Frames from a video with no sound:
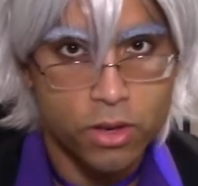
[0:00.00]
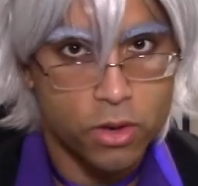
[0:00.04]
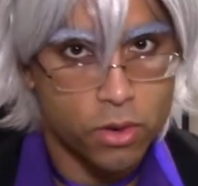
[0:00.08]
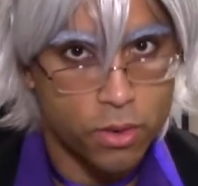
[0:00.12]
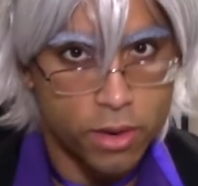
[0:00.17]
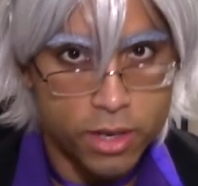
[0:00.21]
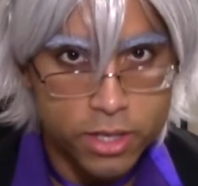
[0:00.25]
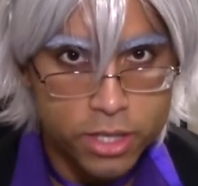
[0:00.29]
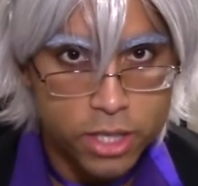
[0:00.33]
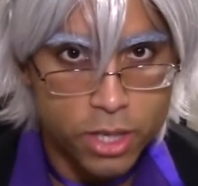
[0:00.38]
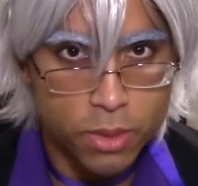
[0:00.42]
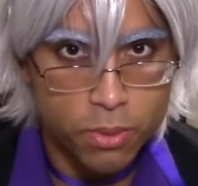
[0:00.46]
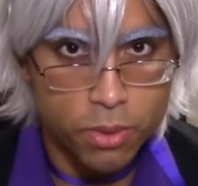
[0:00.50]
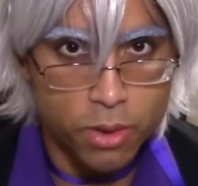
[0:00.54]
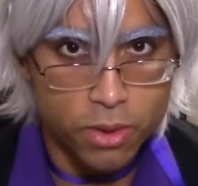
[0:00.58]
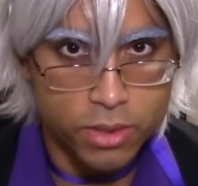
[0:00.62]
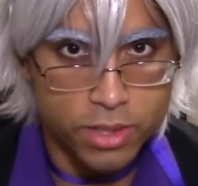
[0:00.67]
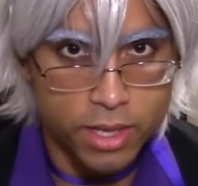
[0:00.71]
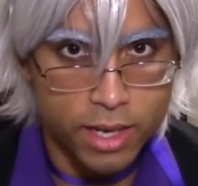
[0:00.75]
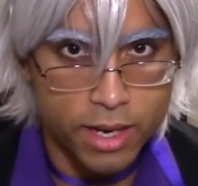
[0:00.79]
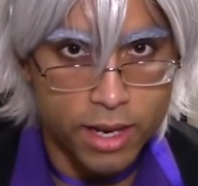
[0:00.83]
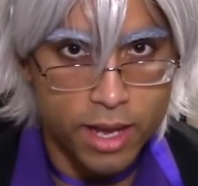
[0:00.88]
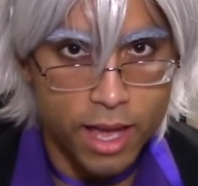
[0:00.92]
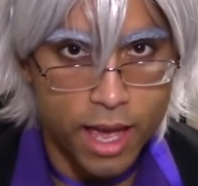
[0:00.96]
Crunchyroll
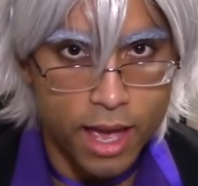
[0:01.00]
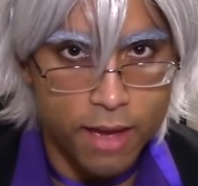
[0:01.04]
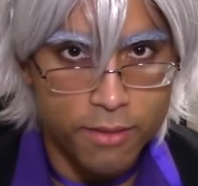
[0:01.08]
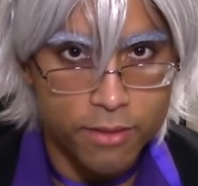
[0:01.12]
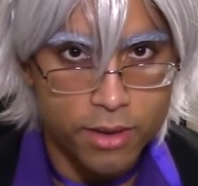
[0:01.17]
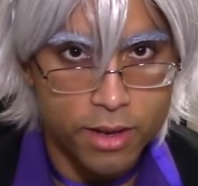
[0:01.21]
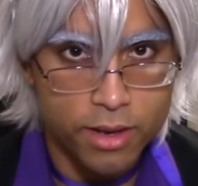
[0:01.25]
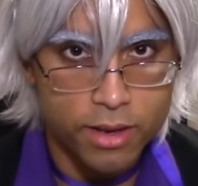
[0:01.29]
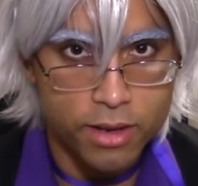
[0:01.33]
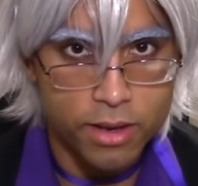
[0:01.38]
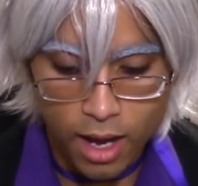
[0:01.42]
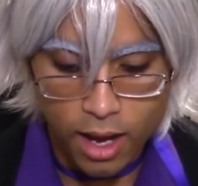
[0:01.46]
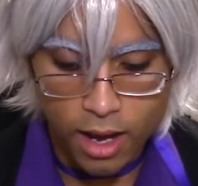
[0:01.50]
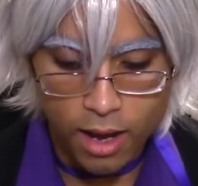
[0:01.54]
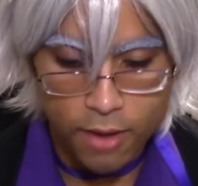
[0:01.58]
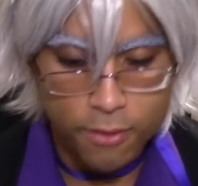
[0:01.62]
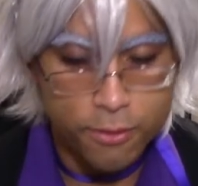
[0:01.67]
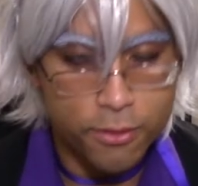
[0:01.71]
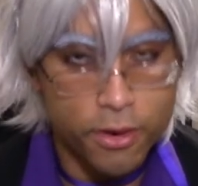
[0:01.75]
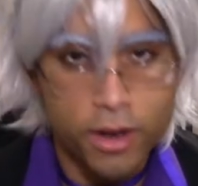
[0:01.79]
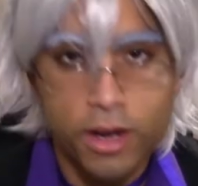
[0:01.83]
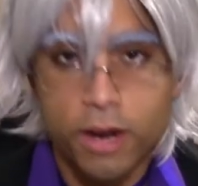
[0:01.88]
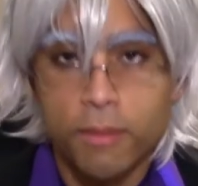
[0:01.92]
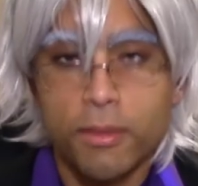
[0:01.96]
didn't have it.
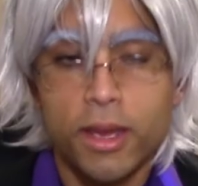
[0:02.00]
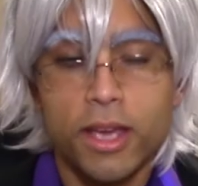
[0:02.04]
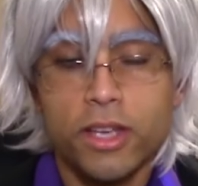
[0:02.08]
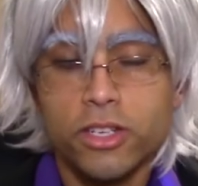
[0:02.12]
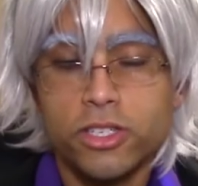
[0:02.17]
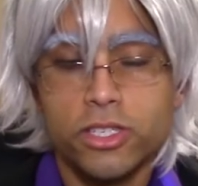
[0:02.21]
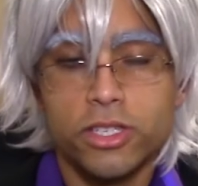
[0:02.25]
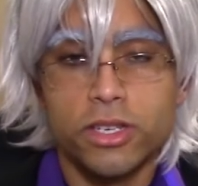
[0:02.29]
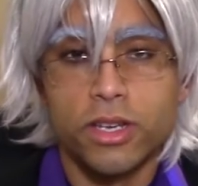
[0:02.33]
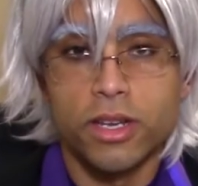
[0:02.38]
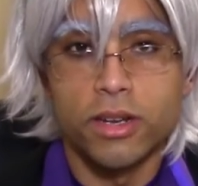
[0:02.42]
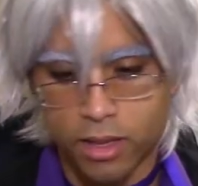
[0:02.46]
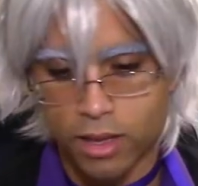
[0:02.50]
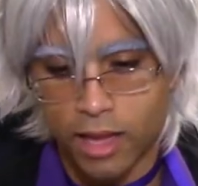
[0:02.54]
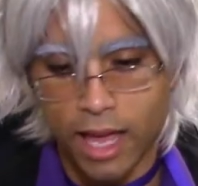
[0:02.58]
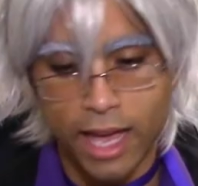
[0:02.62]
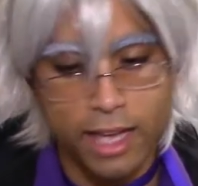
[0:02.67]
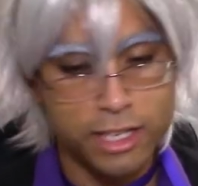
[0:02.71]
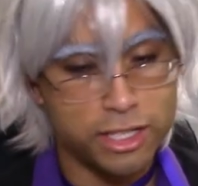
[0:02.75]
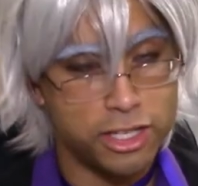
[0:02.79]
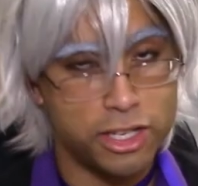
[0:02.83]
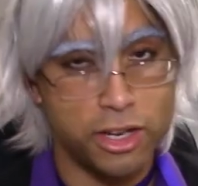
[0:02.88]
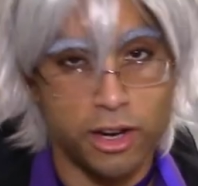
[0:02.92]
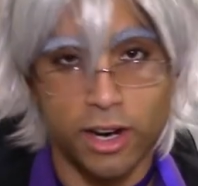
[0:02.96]
Funimation.
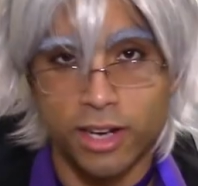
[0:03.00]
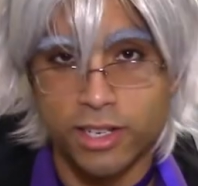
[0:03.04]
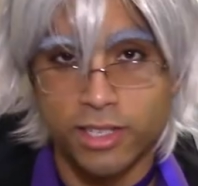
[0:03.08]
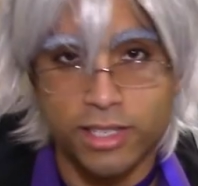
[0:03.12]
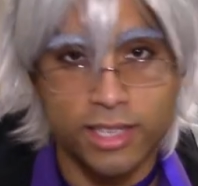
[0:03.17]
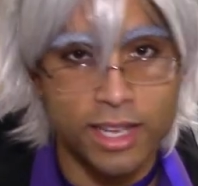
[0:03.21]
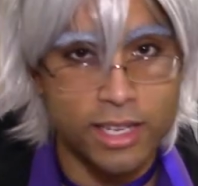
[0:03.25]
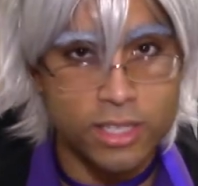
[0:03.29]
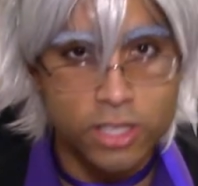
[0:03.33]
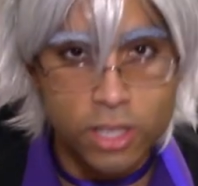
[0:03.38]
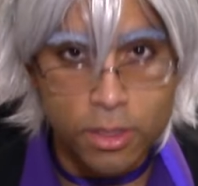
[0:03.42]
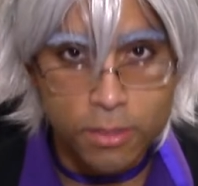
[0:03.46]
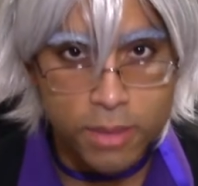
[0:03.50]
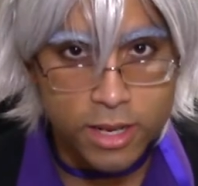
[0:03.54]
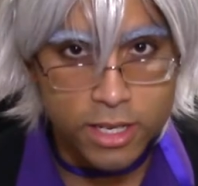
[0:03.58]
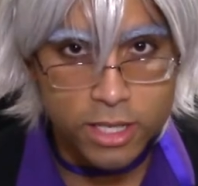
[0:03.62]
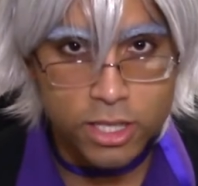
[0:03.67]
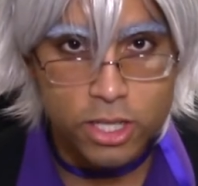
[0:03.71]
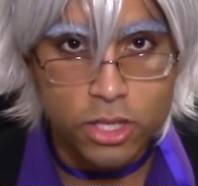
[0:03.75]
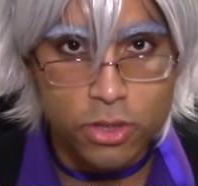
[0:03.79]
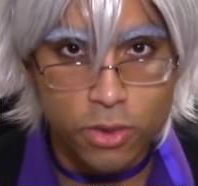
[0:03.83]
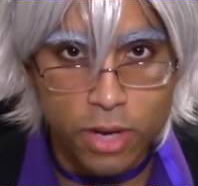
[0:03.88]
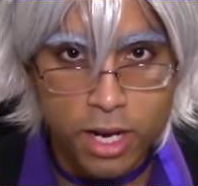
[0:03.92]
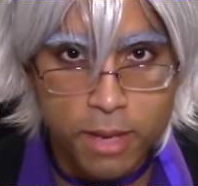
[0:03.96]
Last year, I just had so many
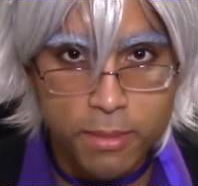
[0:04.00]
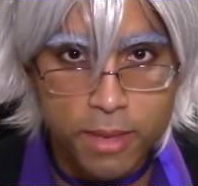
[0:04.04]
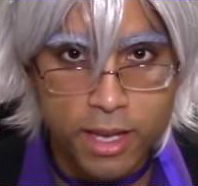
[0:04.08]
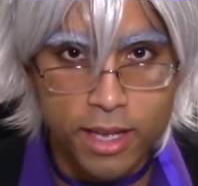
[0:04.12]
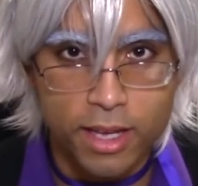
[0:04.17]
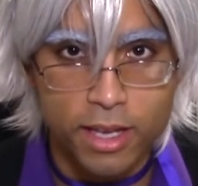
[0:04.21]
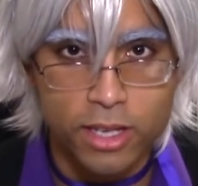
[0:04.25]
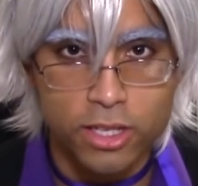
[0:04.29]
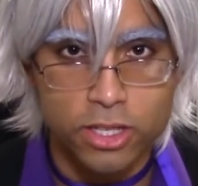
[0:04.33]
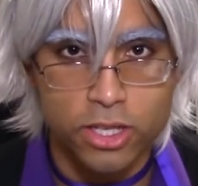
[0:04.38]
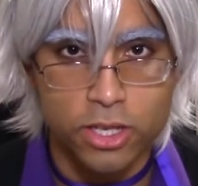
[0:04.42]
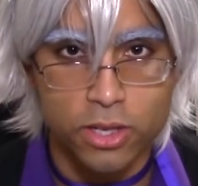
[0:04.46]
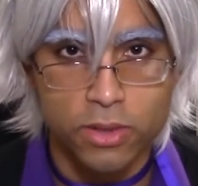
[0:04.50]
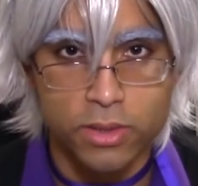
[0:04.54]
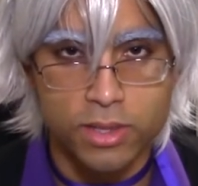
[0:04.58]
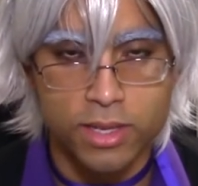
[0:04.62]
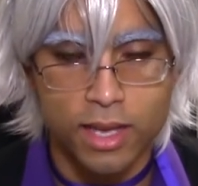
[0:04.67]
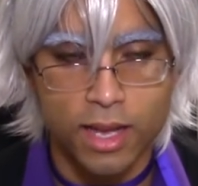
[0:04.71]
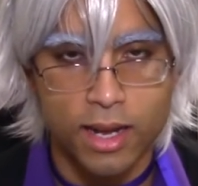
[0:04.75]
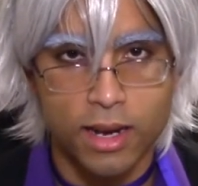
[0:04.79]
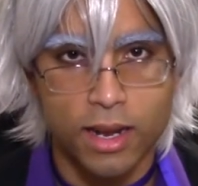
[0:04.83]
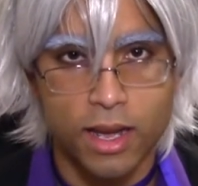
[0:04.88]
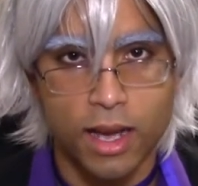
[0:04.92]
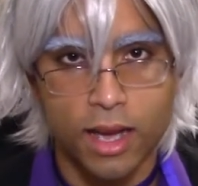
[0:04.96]
streaming issues
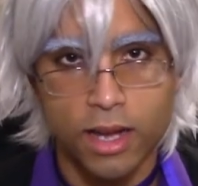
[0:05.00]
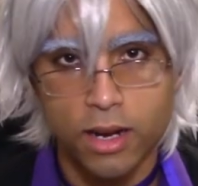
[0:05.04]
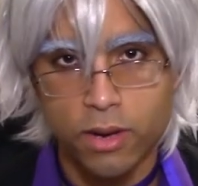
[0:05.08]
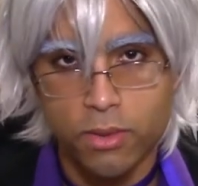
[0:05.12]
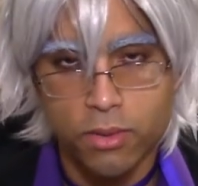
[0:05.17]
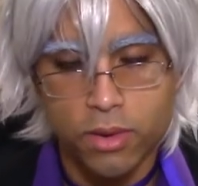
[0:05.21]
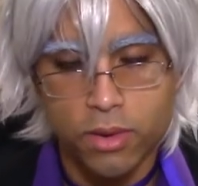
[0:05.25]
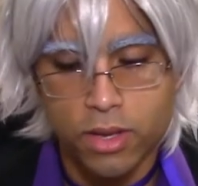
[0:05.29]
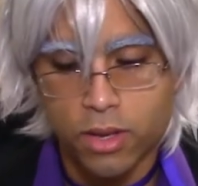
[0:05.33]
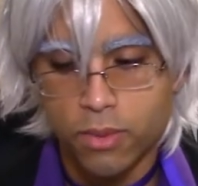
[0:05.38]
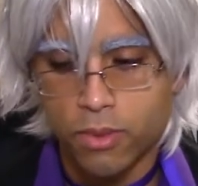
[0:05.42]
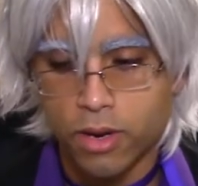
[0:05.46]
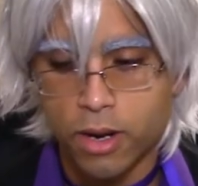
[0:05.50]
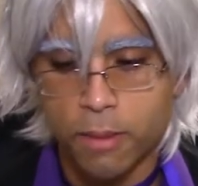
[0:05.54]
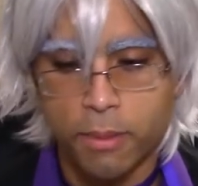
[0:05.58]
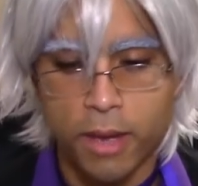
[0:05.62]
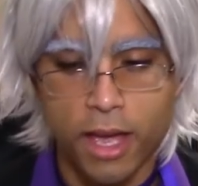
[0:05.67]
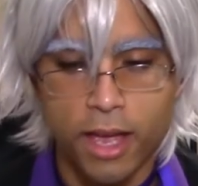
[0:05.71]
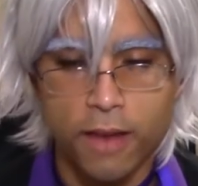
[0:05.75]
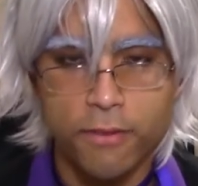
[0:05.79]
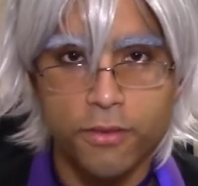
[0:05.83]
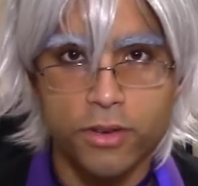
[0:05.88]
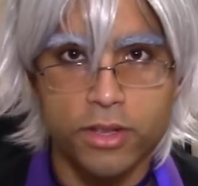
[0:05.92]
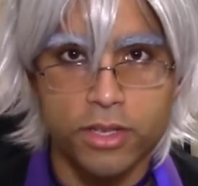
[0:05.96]
that I didn't really want to
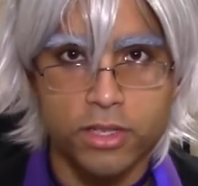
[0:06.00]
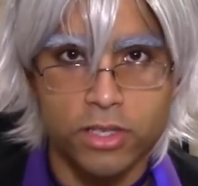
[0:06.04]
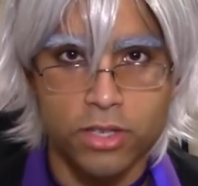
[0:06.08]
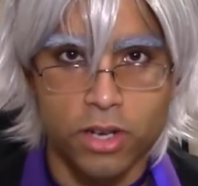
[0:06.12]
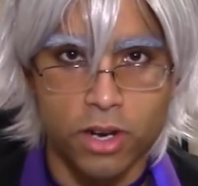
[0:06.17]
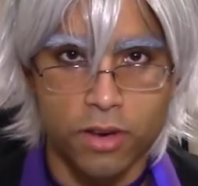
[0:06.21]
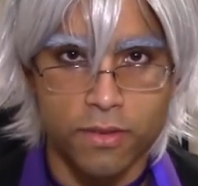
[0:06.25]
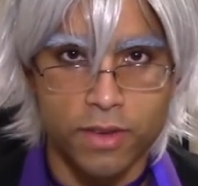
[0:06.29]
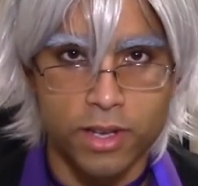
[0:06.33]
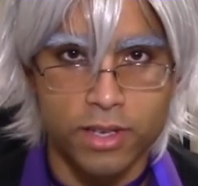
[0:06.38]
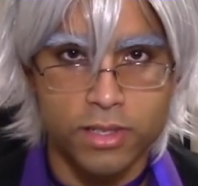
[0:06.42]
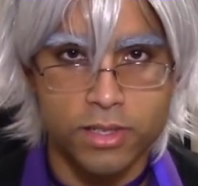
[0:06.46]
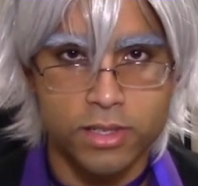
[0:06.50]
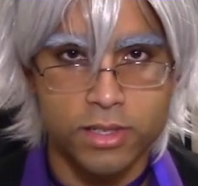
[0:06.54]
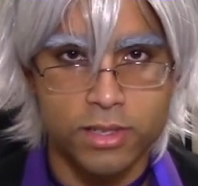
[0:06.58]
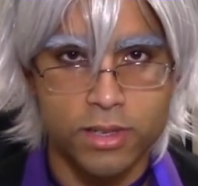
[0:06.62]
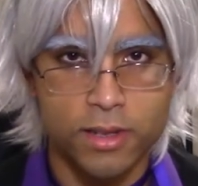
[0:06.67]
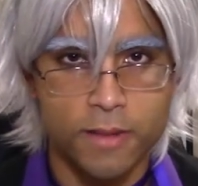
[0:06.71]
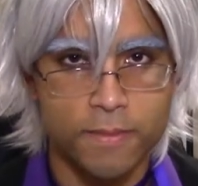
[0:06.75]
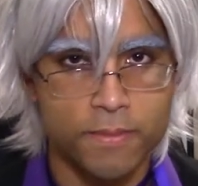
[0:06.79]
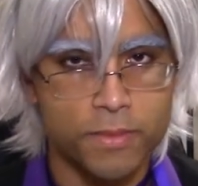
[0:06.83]
pay for the service.